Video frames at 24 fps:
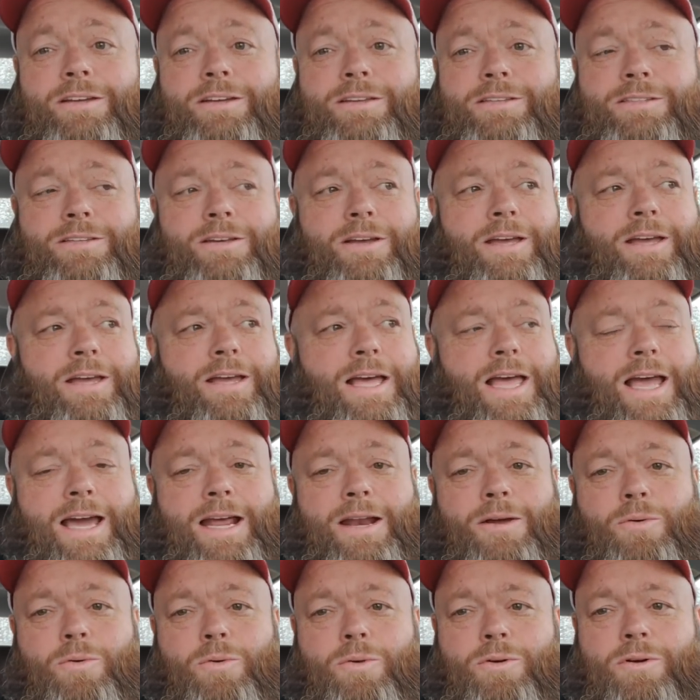So I got
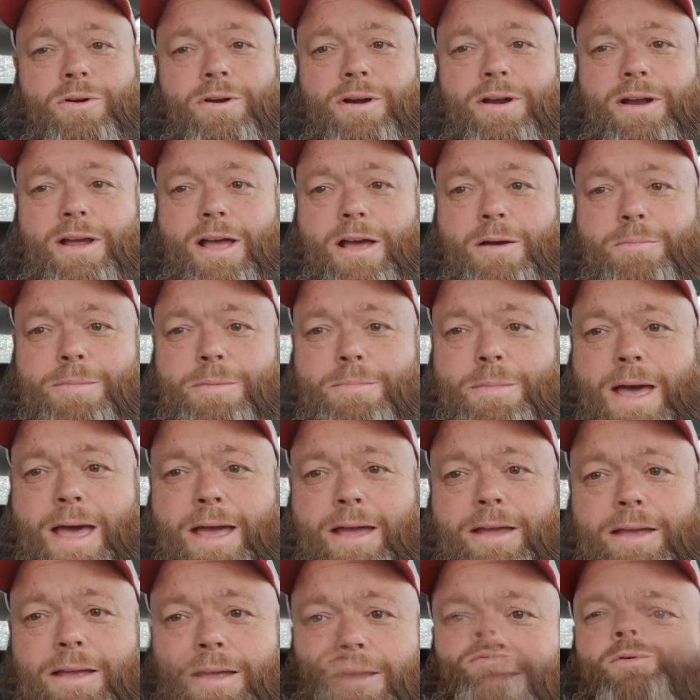to order that.
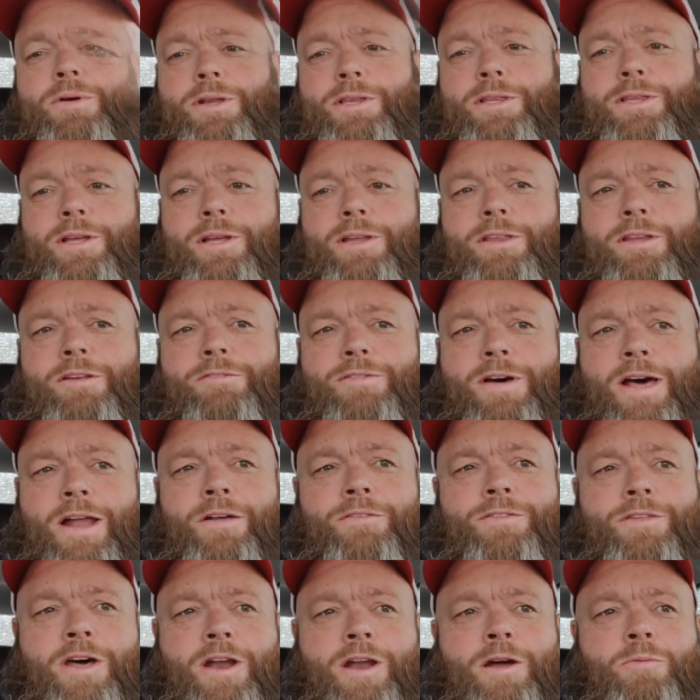So the
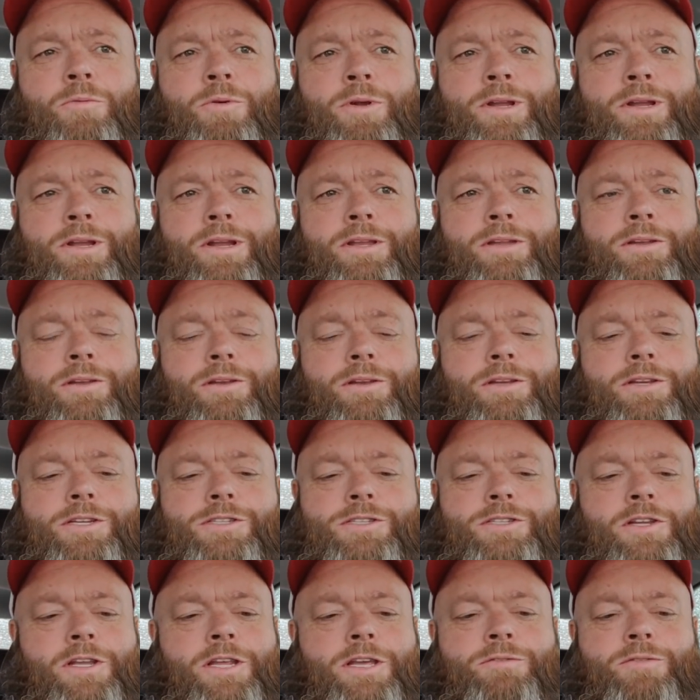final thought I wanted just
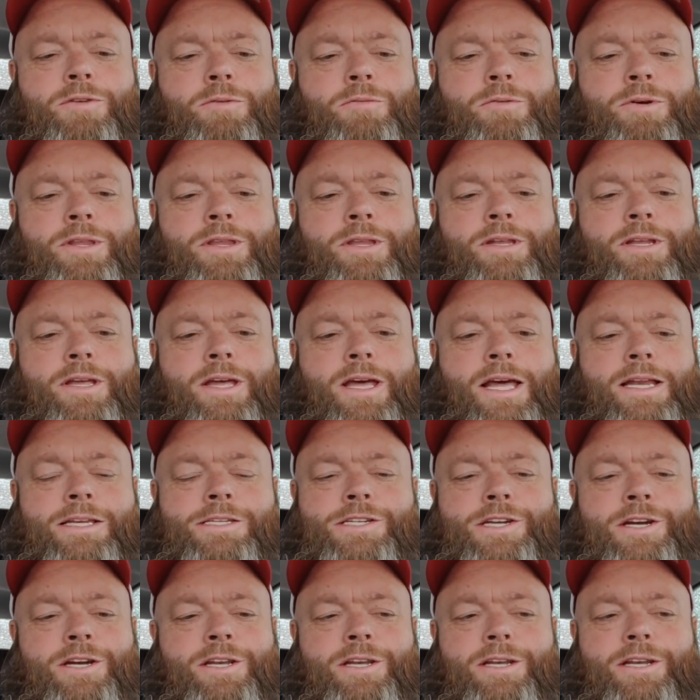to leave you with, and I
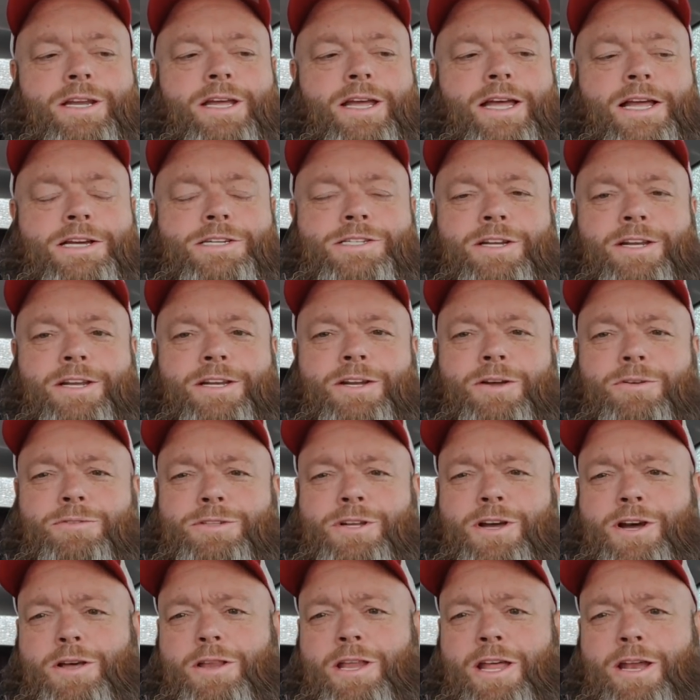generally don't
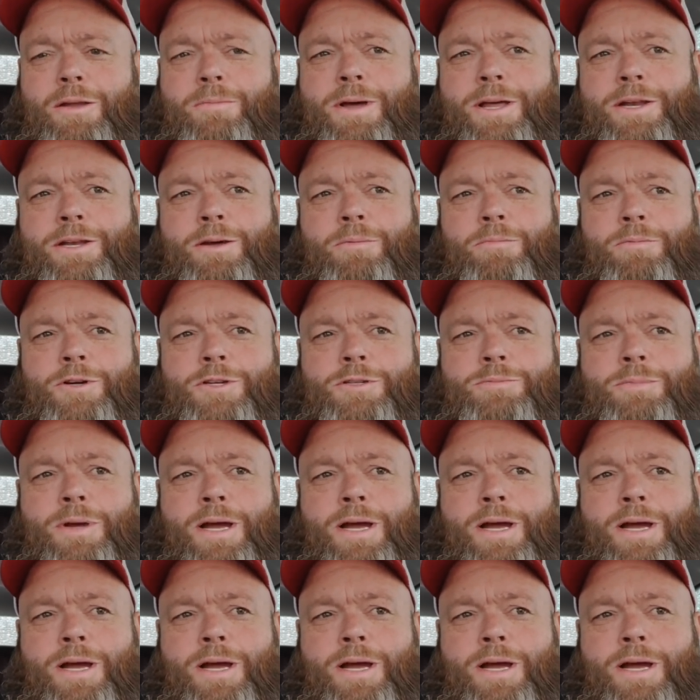talk a lot about numbers.